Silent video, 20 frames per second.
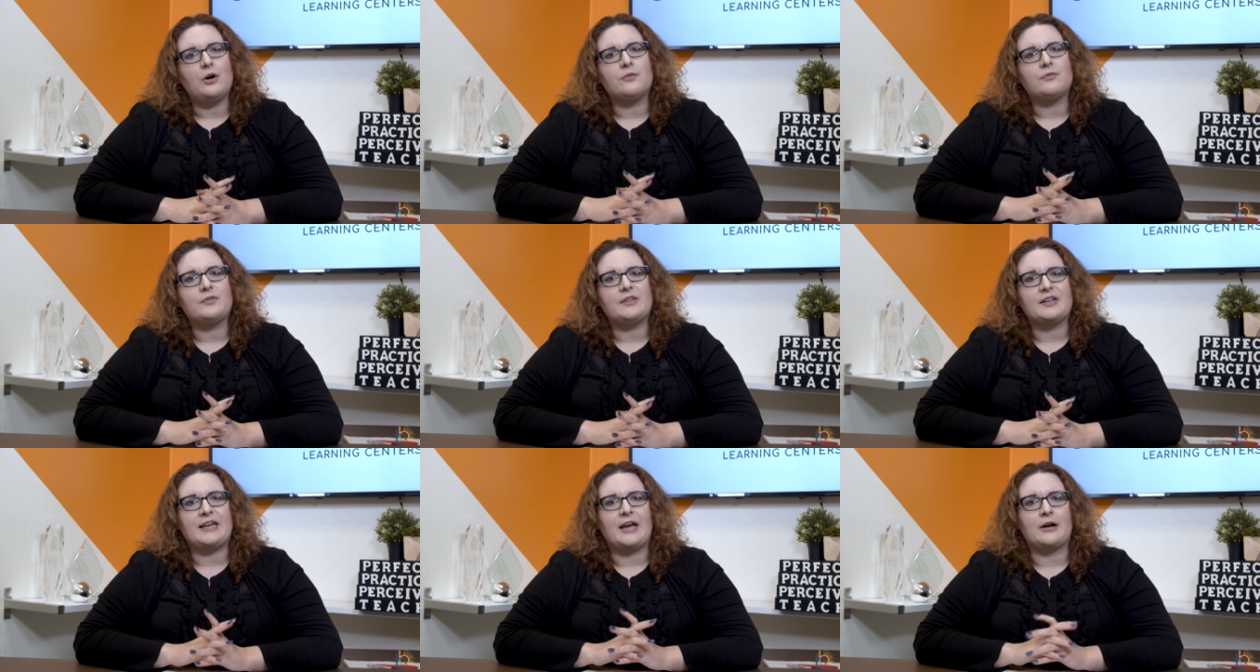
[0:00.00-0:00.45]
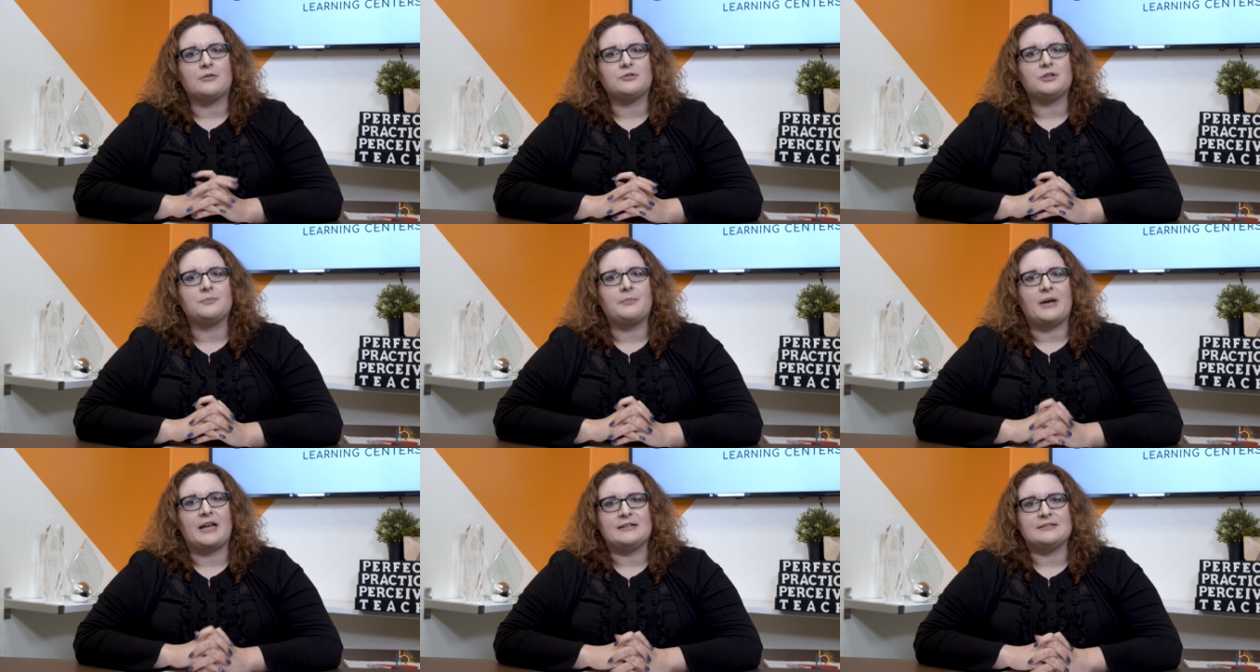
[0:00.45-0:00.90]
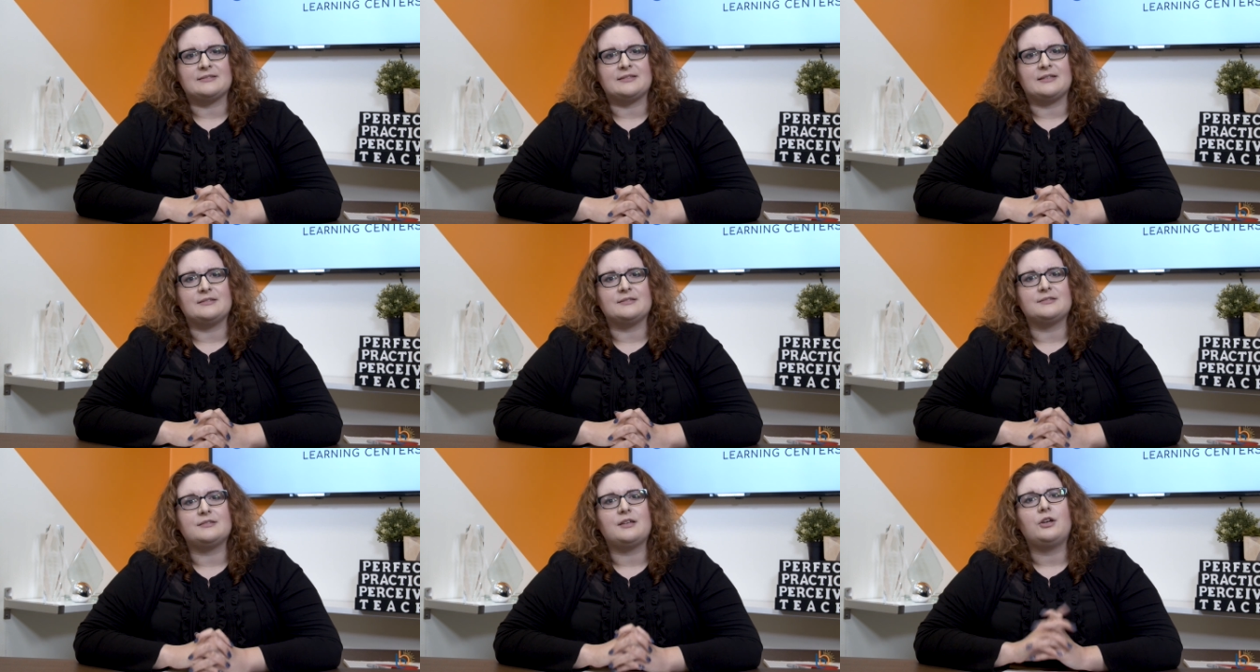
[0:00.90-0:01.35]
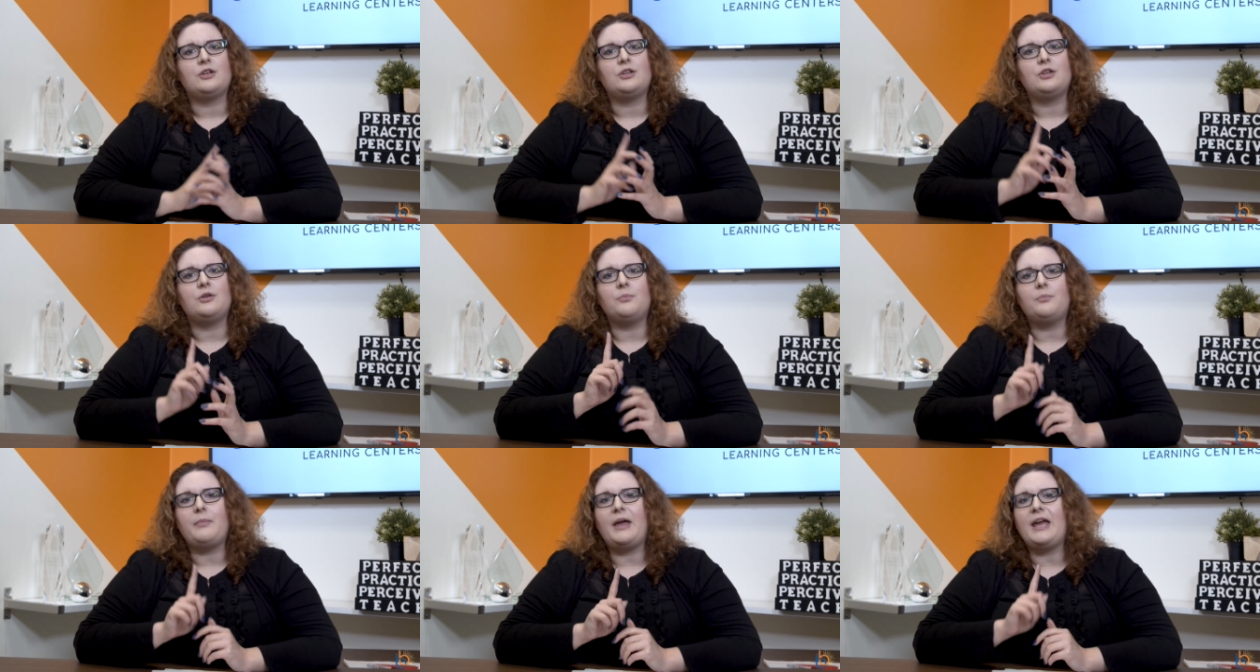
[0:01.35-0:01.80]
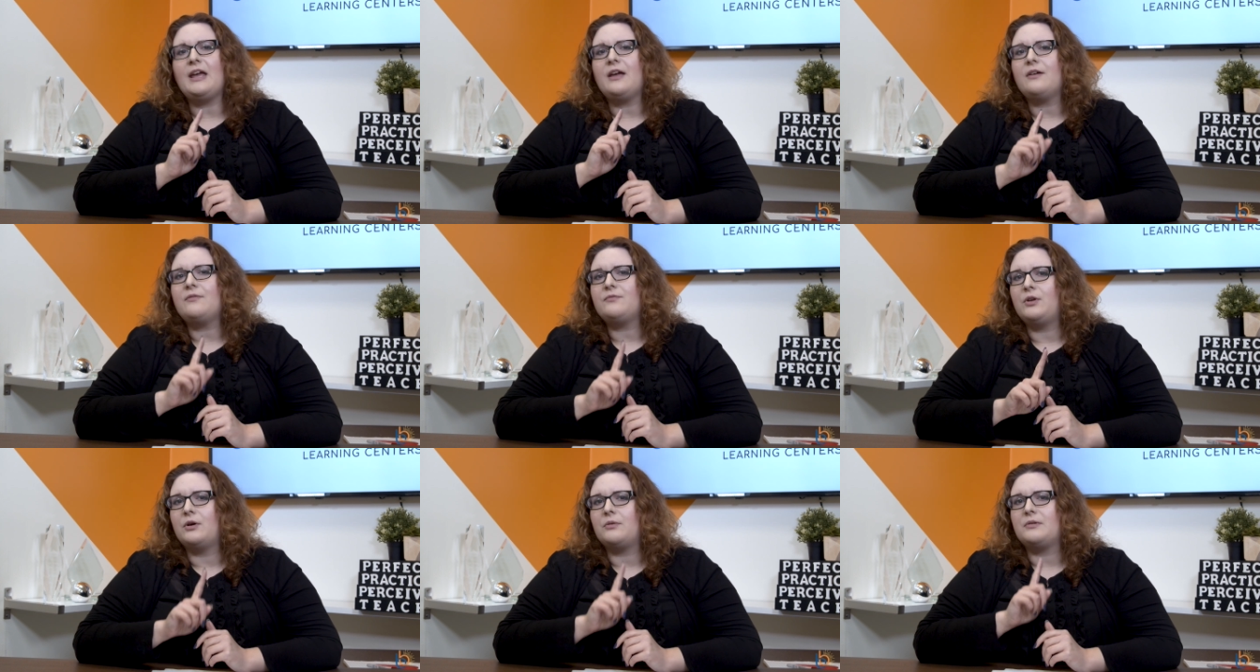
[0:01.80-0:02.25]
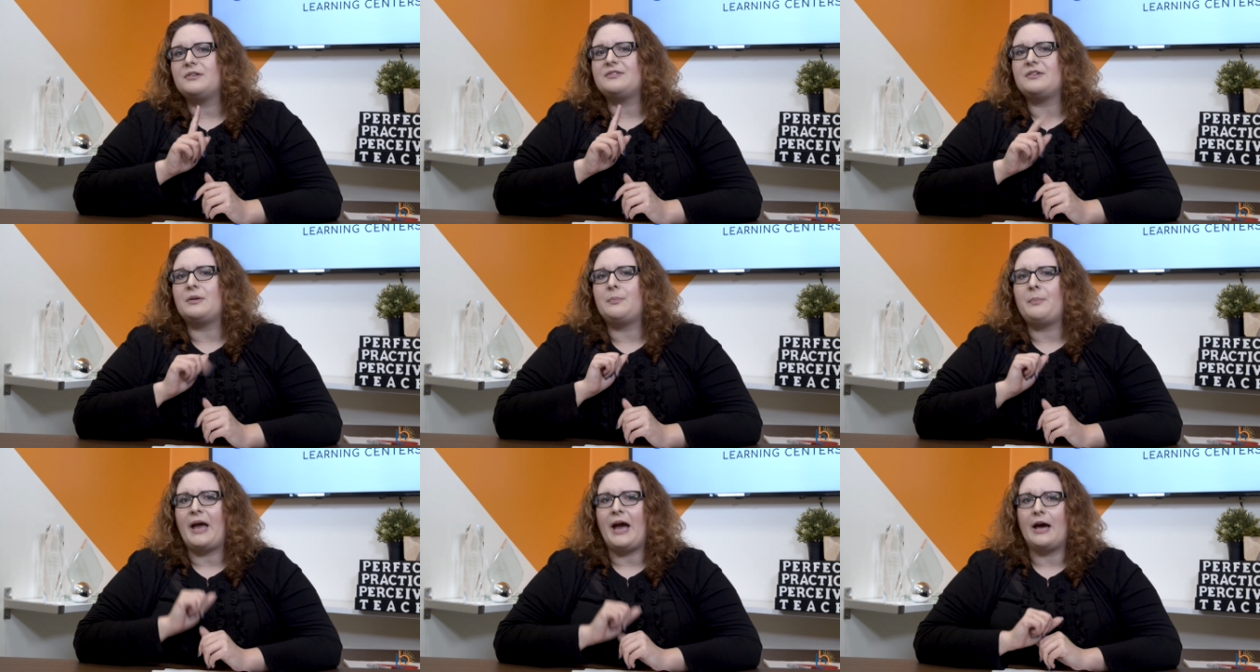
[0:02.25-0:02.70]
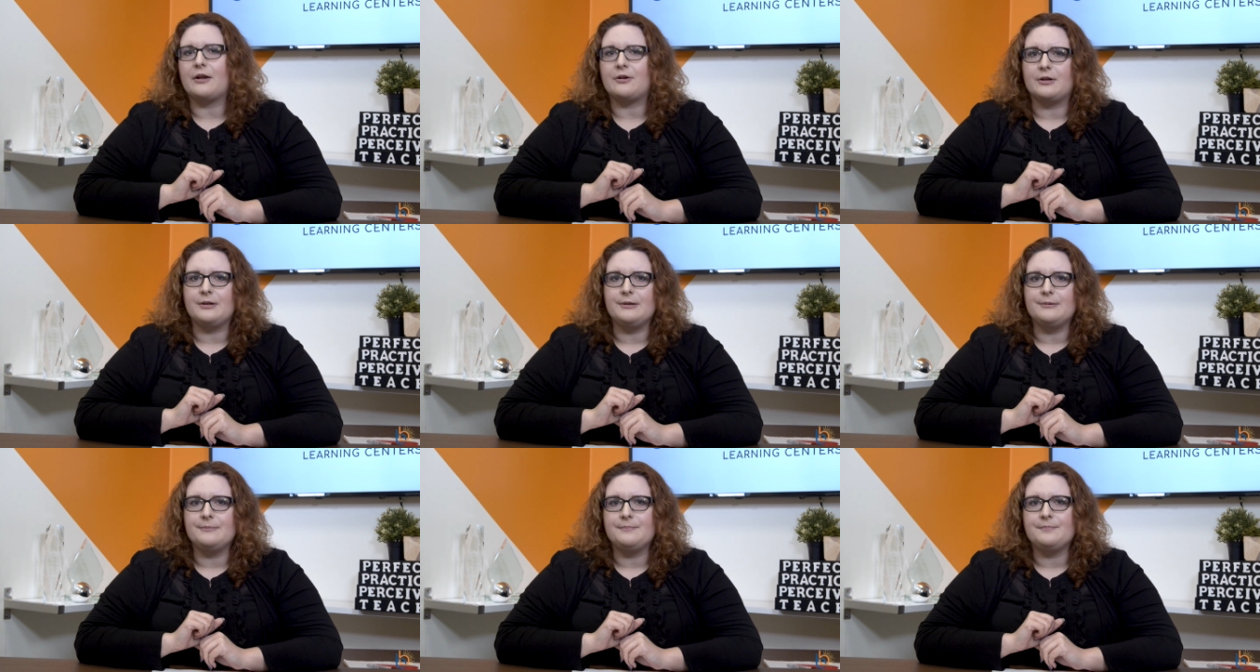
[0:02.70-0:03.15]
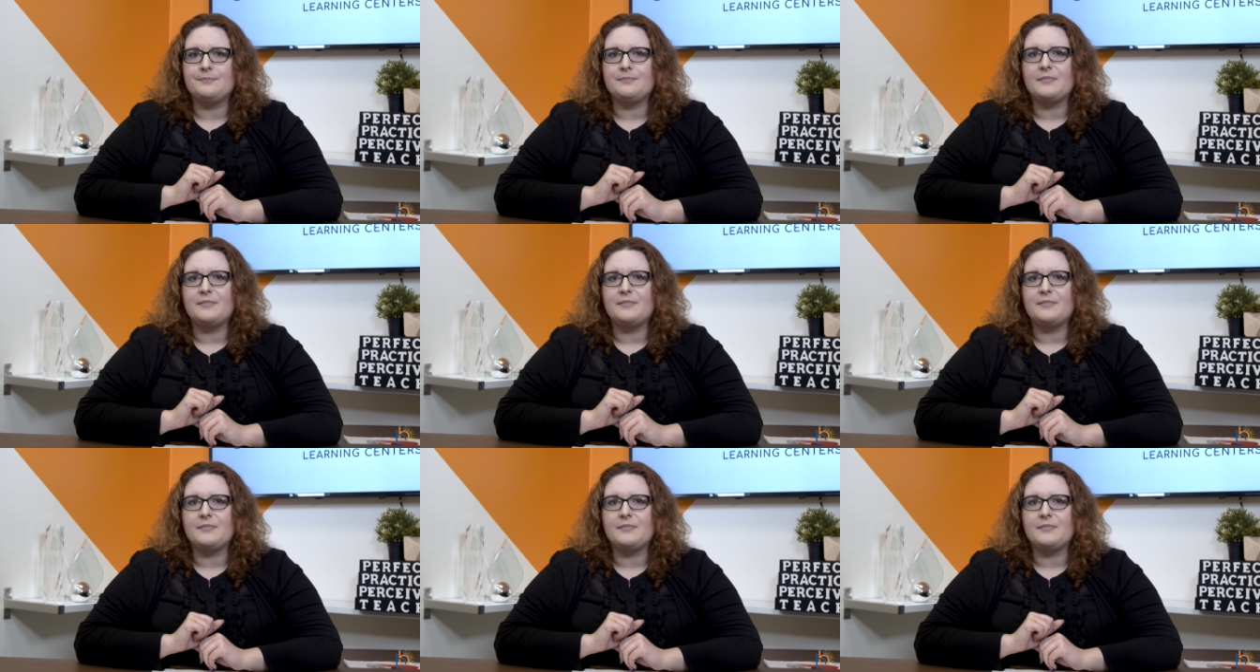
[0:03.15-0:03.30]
over-the-counter medicines, you may have noticed a pattern.